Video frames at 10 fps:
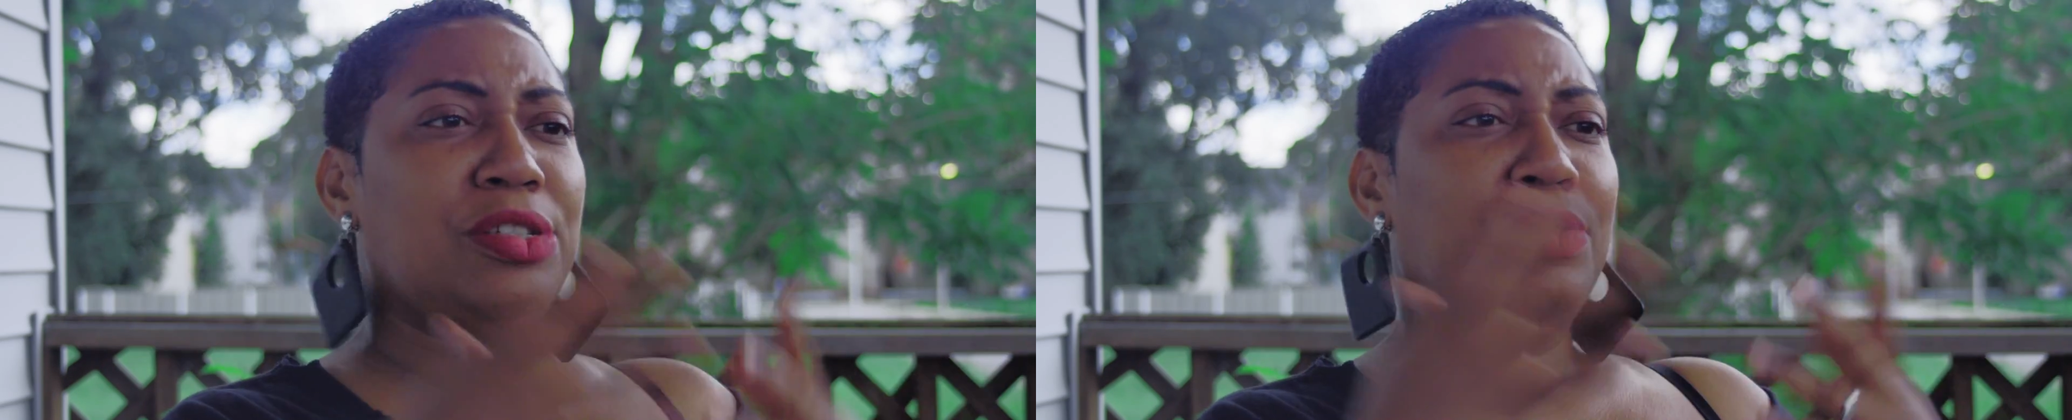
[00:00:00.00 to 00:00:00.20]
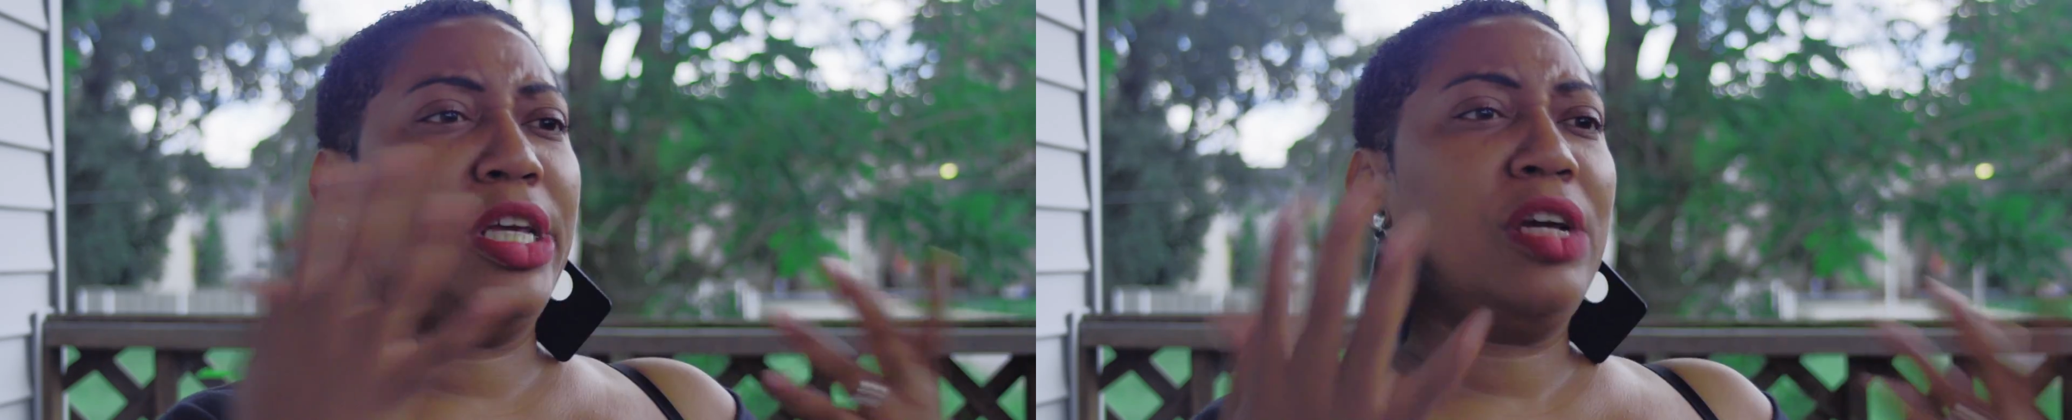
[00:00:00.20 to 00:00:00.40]

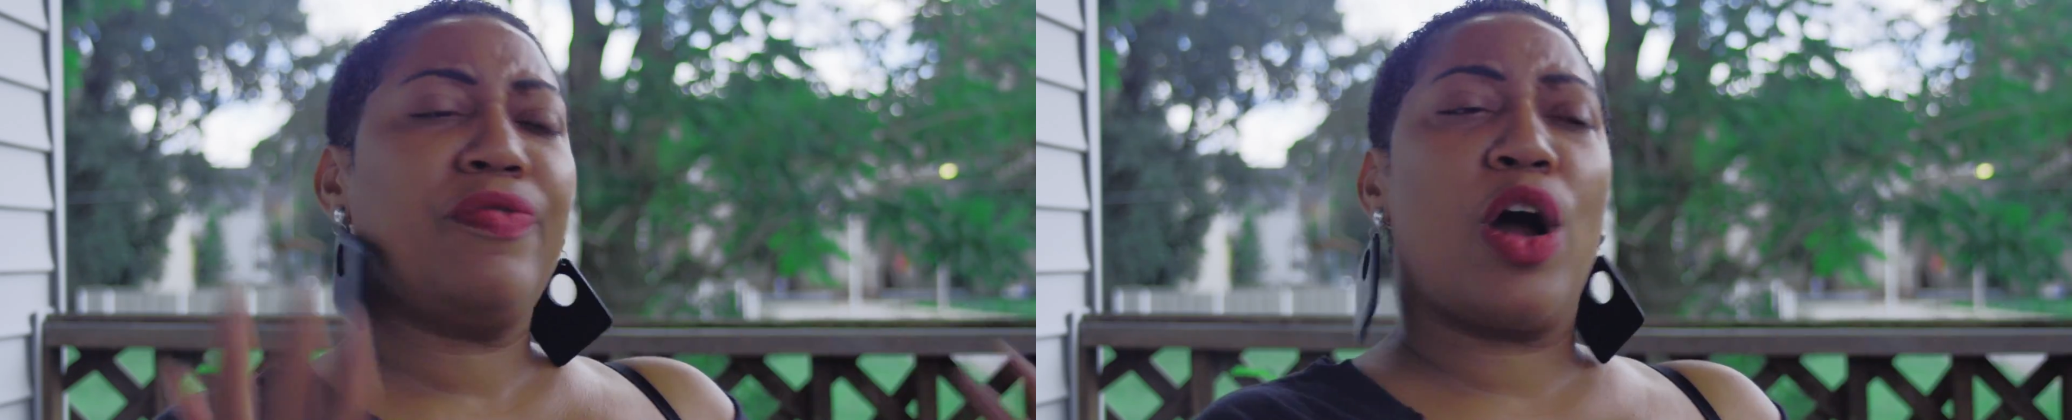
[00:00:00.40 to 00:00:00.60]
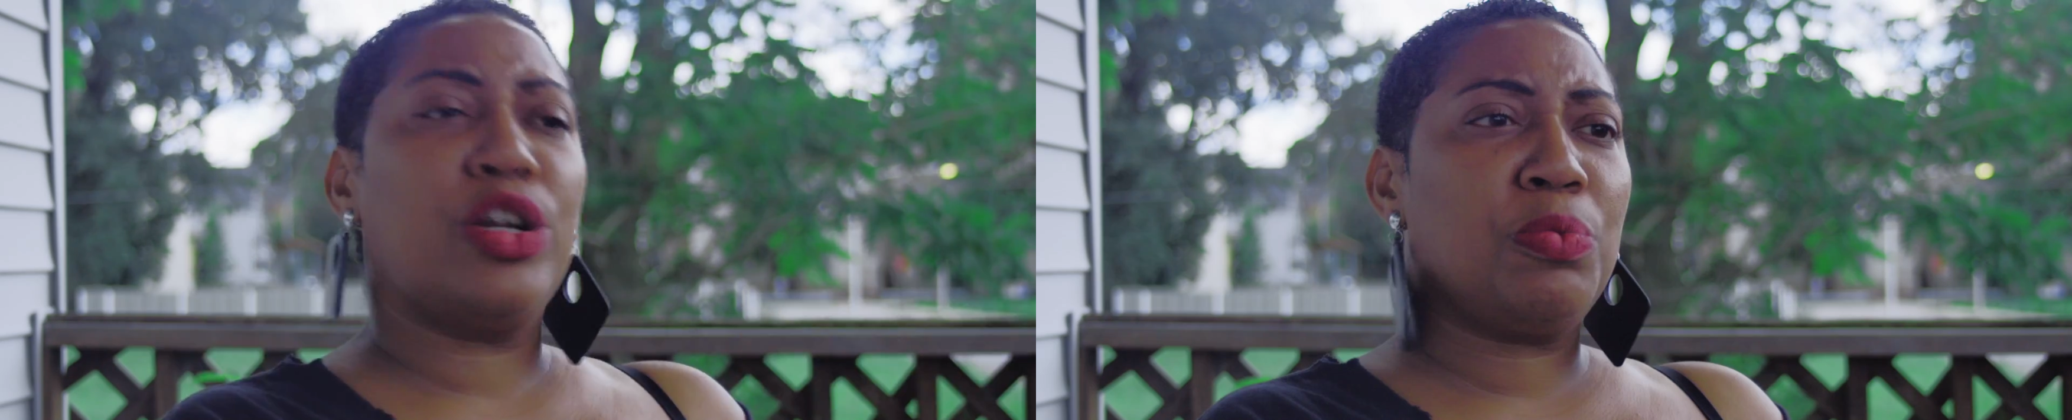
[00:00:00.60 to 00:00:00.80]
and you think of
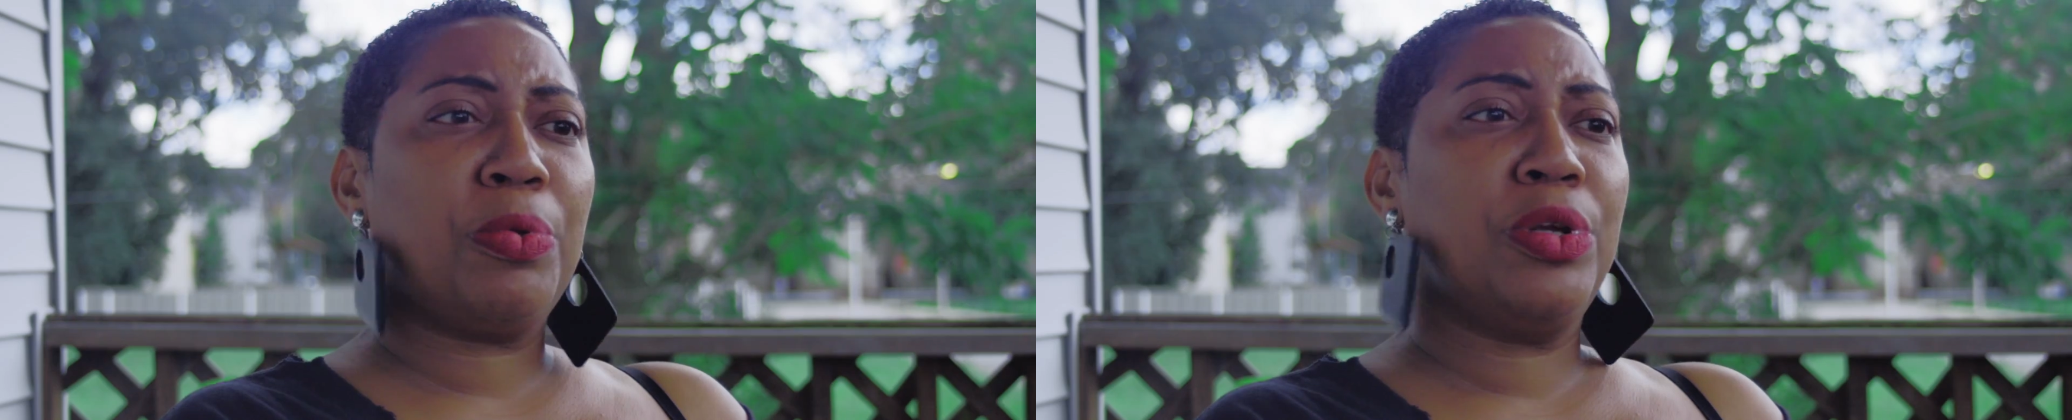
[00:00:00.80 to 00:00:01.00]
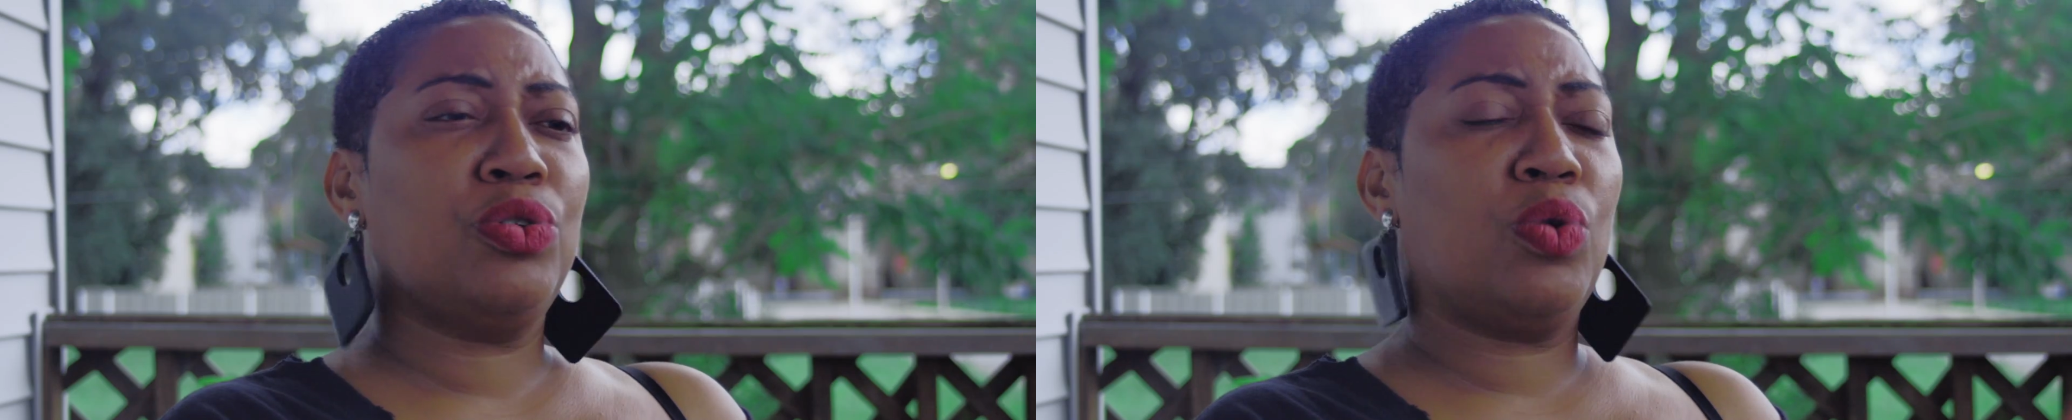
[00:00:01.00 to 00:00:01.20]

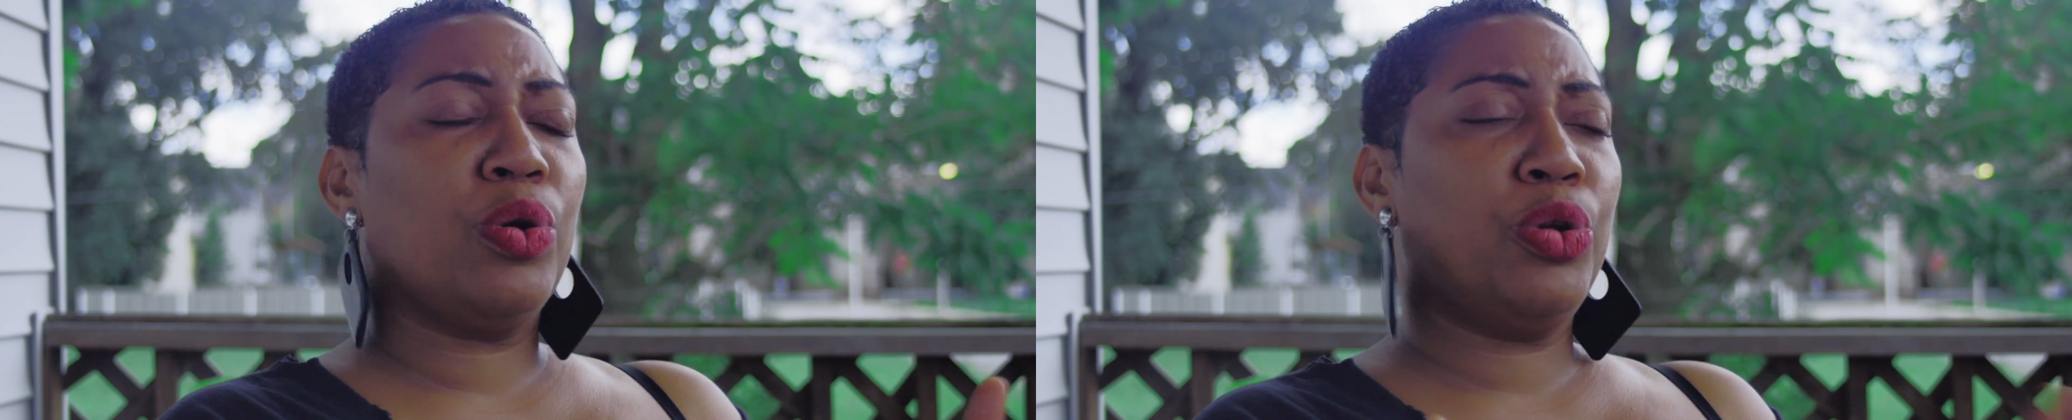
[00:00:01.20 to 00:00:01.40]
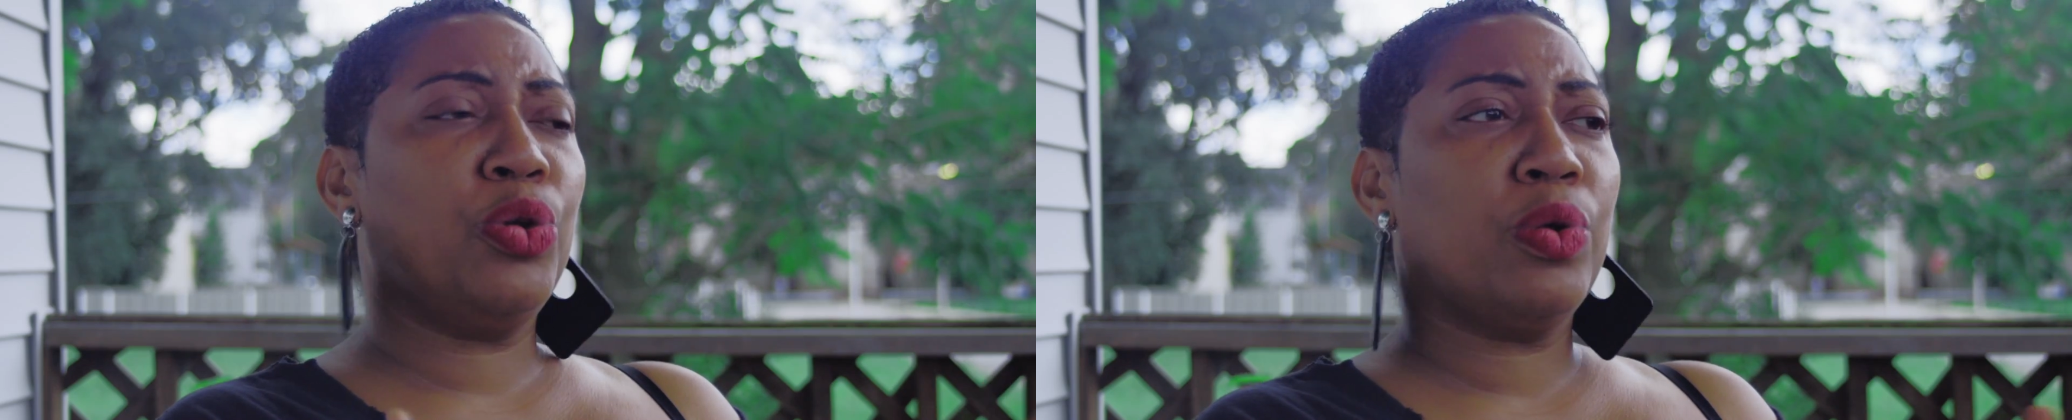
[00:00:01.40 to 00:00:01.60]

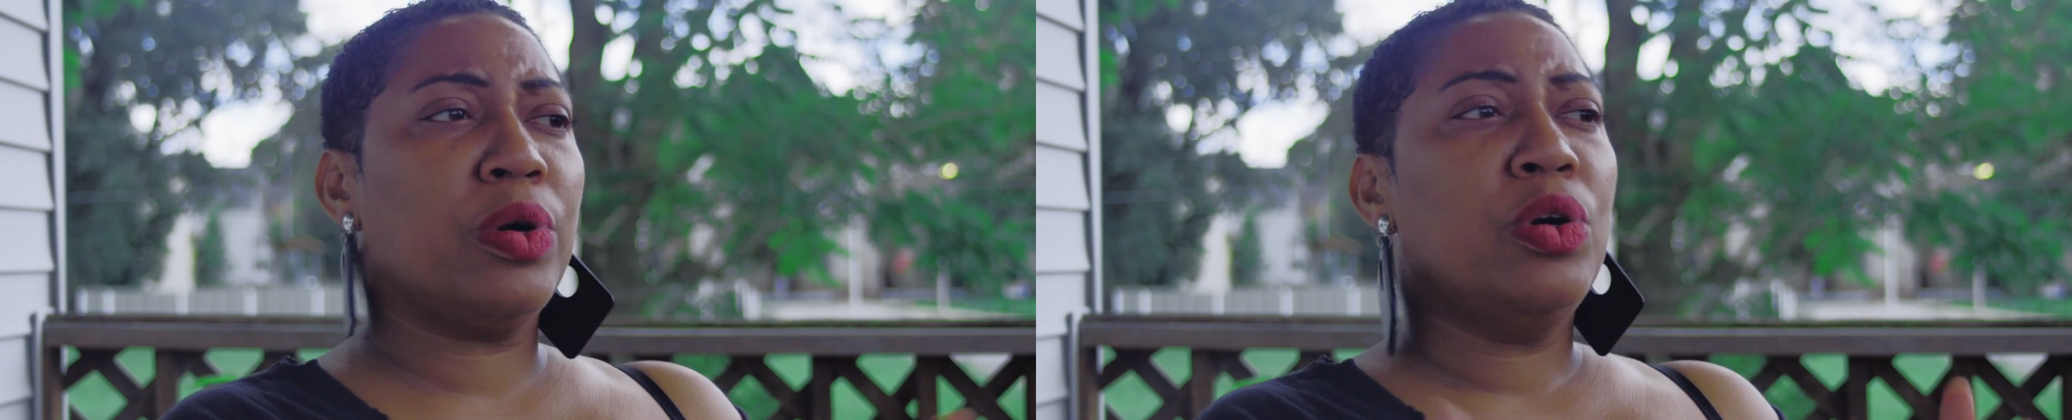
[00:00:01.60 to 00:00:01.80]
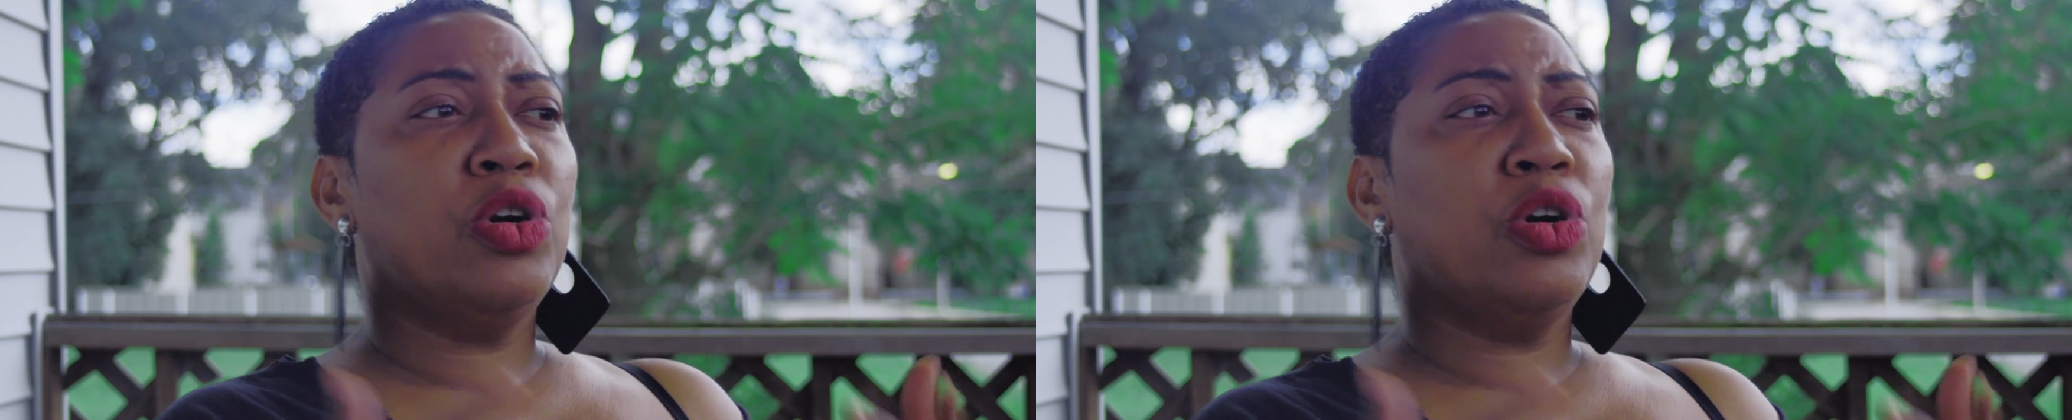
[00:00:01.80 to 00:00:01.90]
entrepreneurial